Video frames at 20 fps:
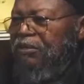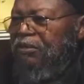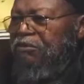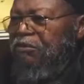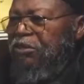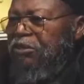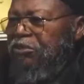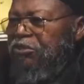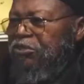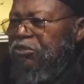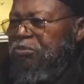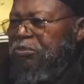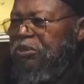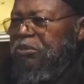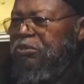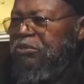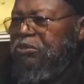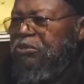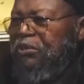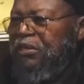real
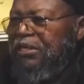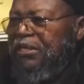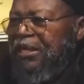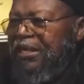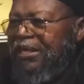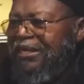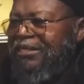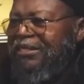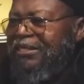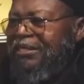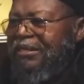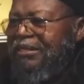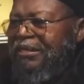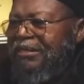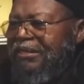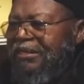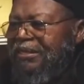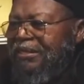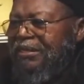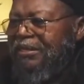spiritually
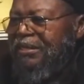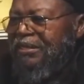essence